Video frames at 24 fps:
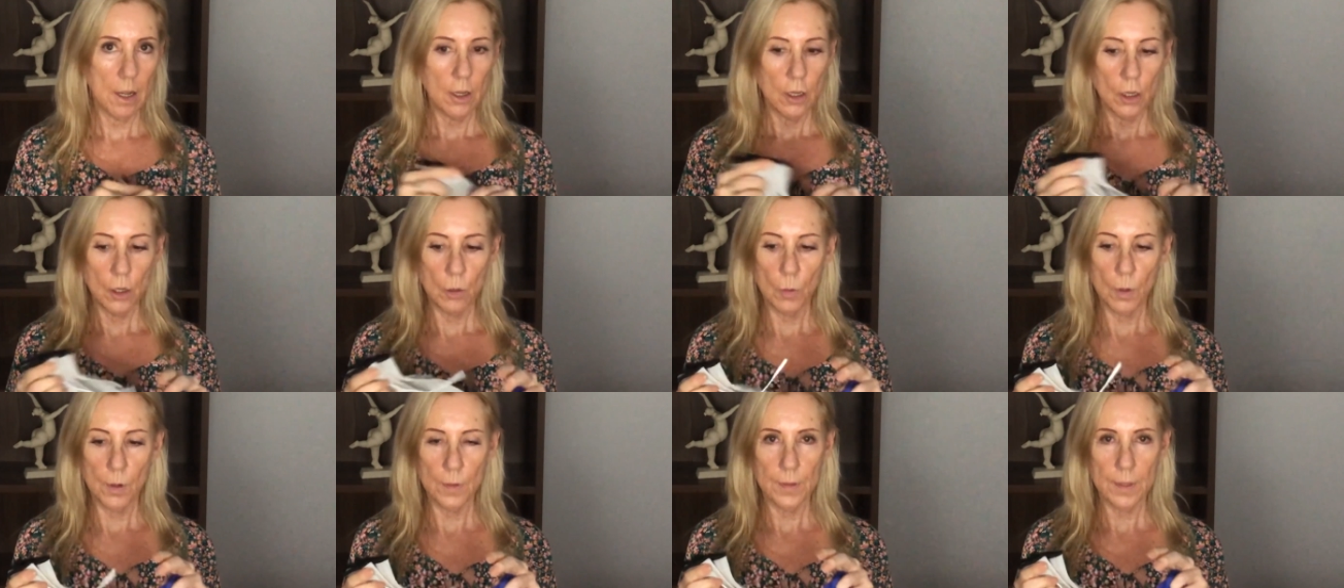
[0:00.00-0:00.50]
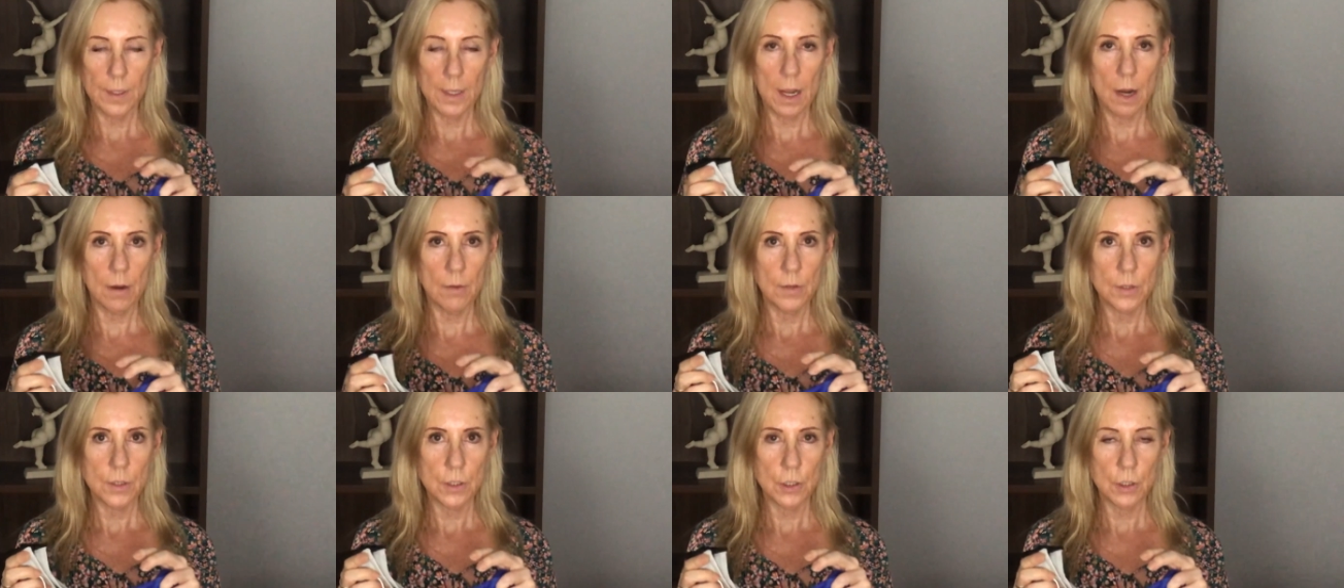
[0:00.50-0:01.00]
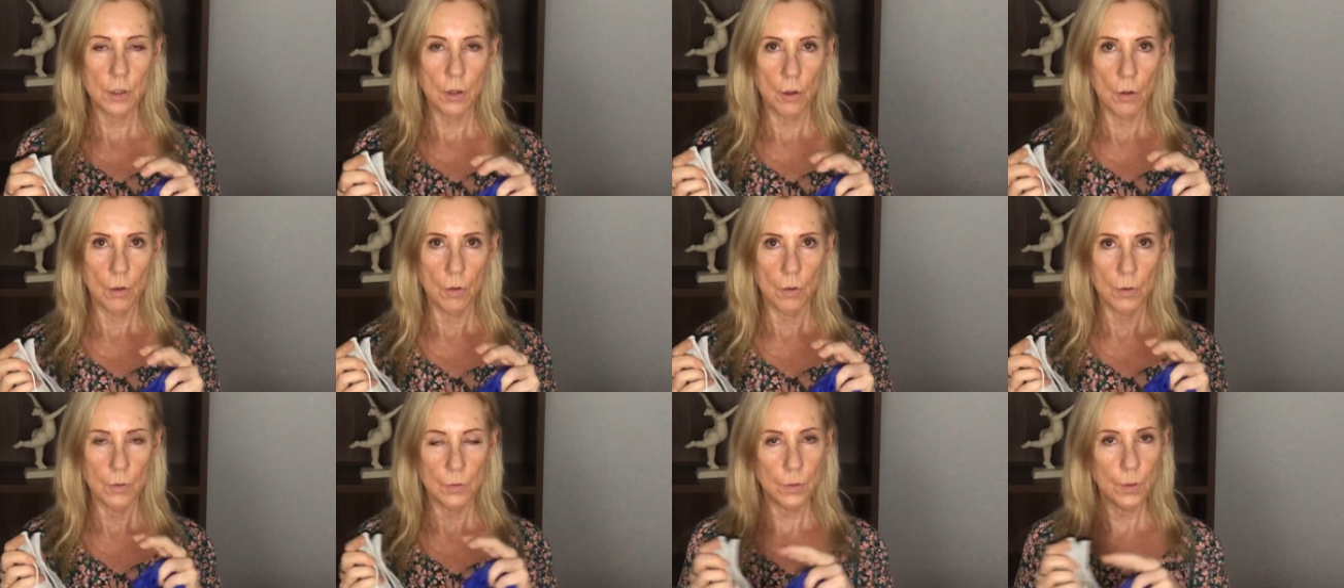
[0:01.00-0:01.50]
You want the current to
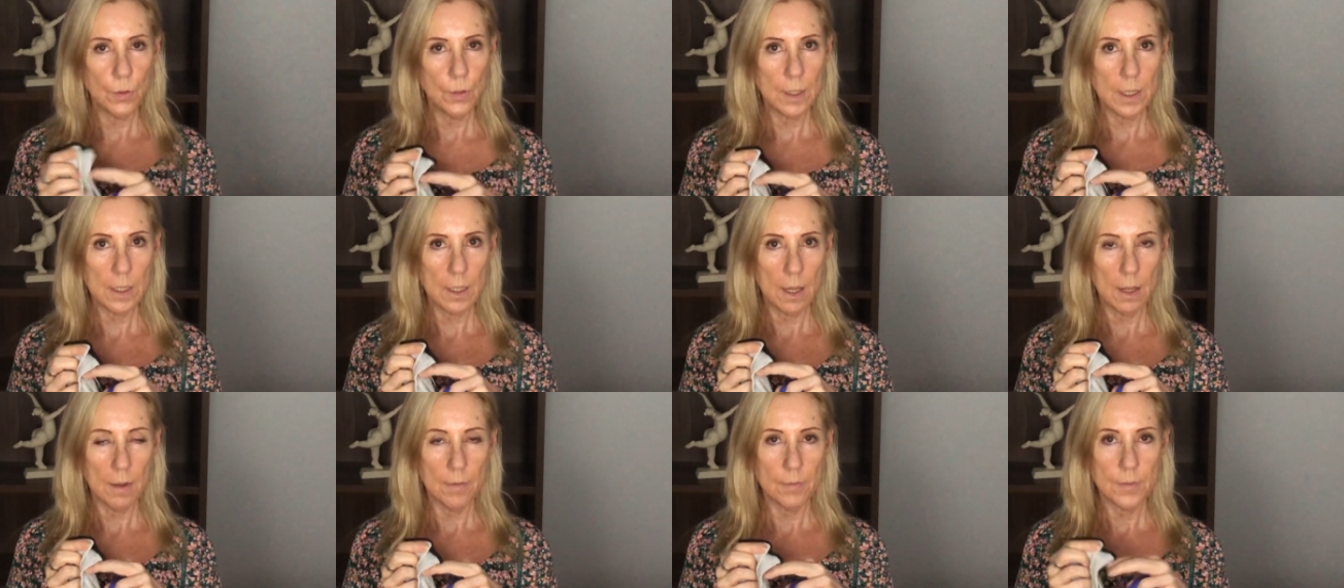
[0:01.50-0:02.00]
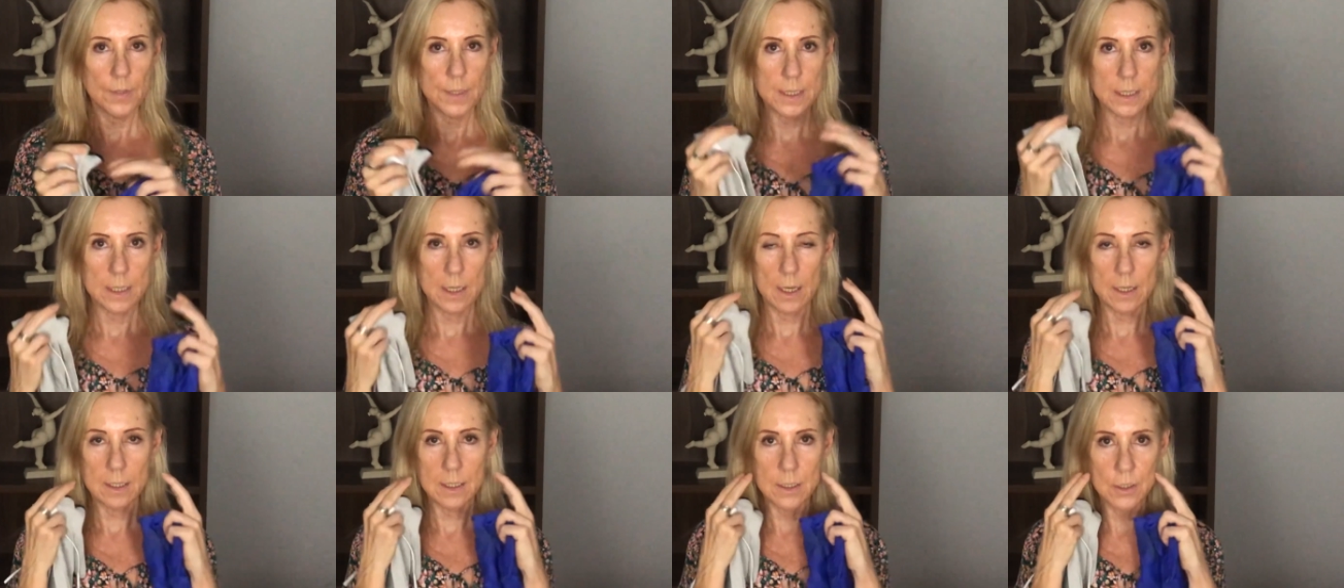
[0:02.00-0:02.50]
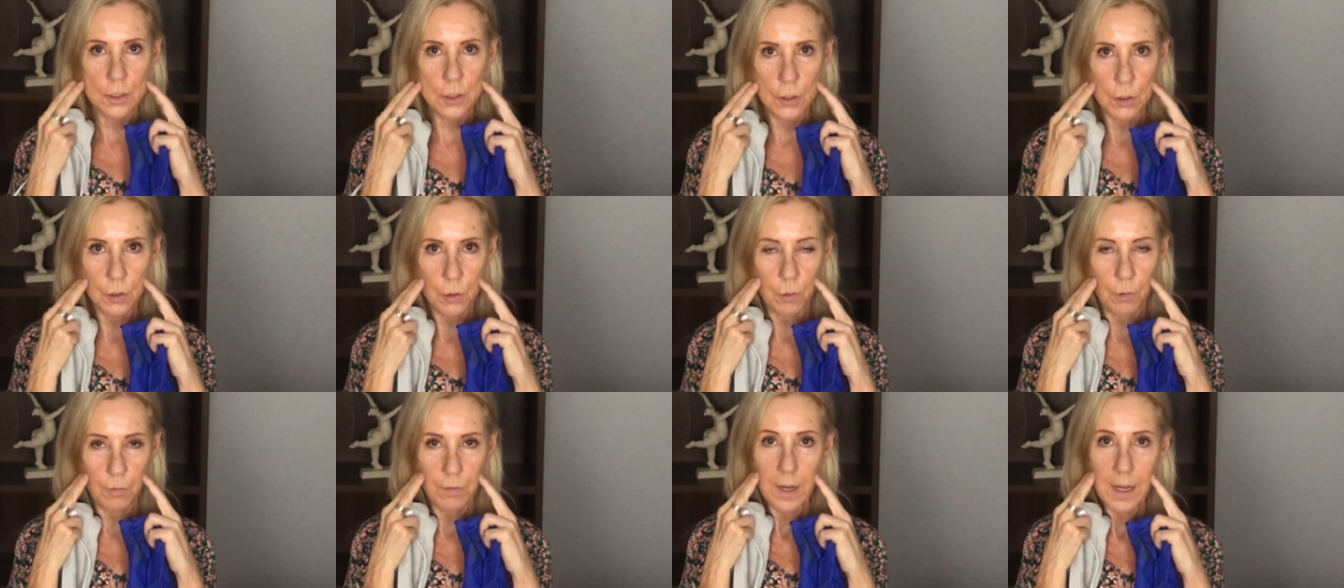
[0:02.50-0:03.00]
go through the gloves and into
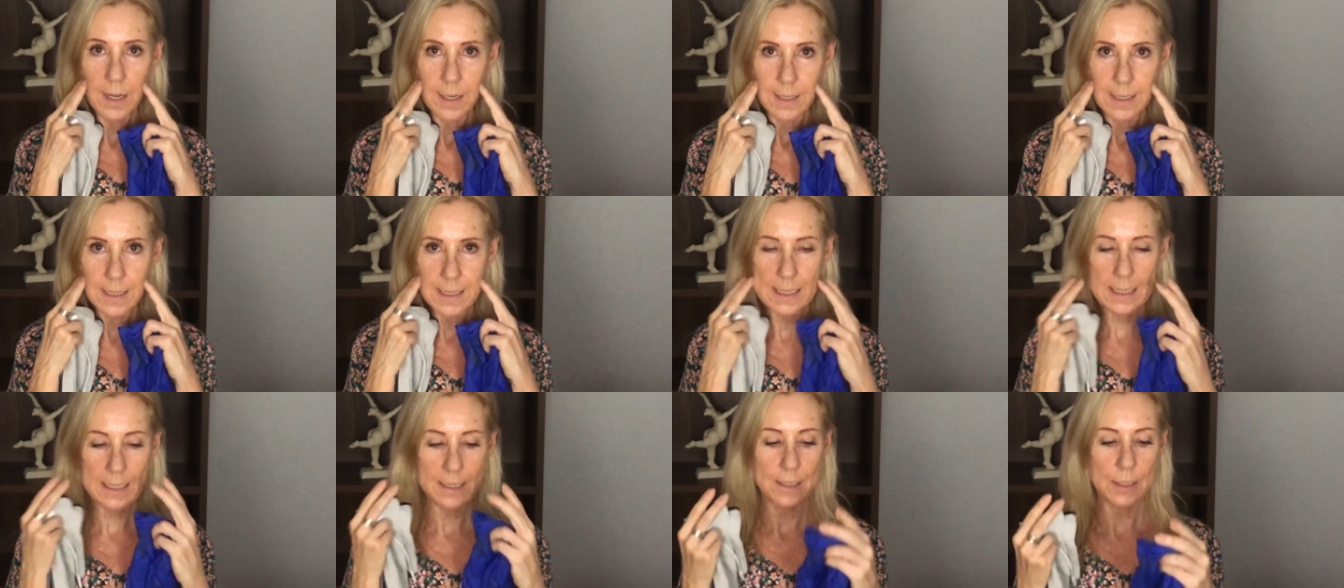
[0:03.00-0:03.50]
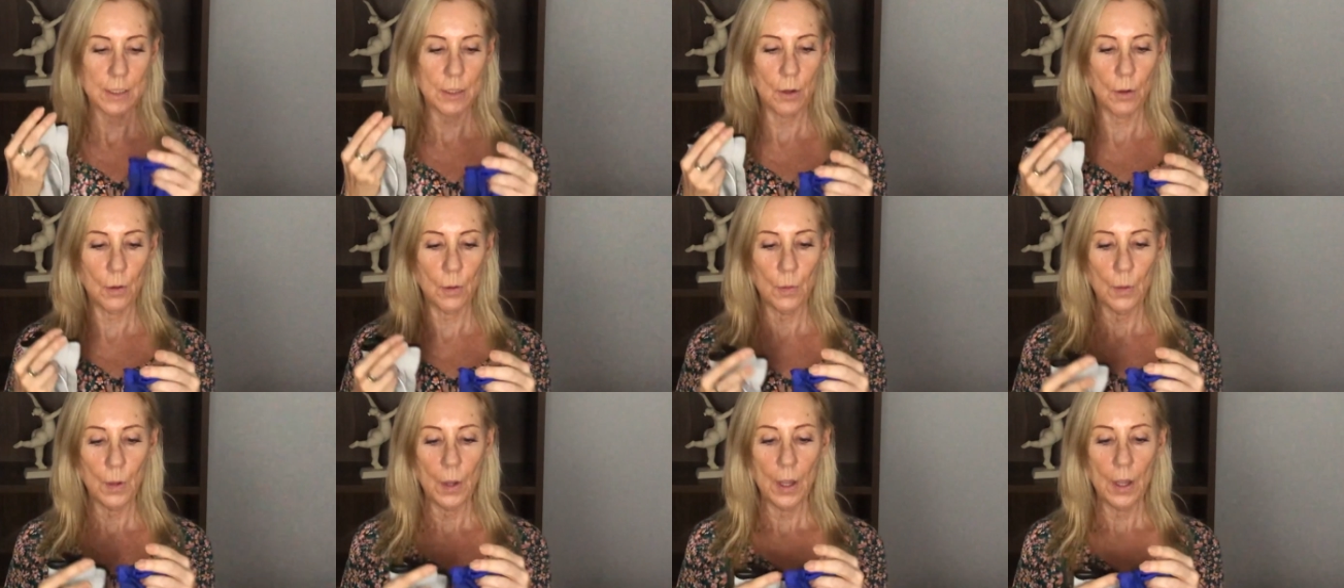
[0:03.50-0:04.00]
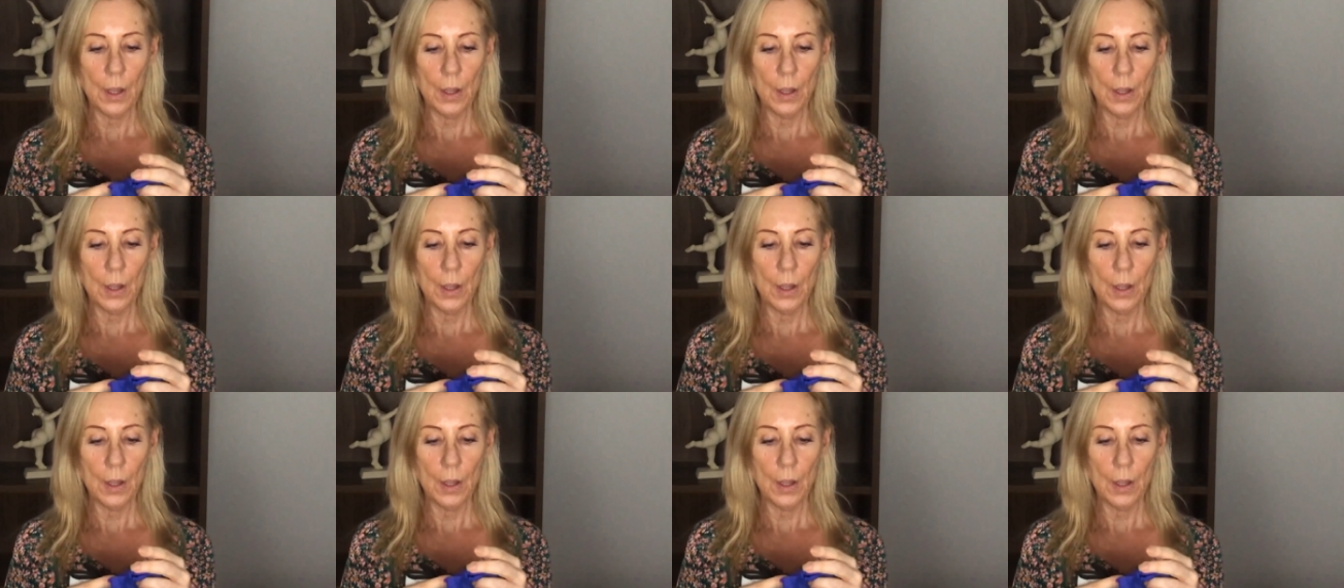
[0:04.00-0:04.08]
your face. So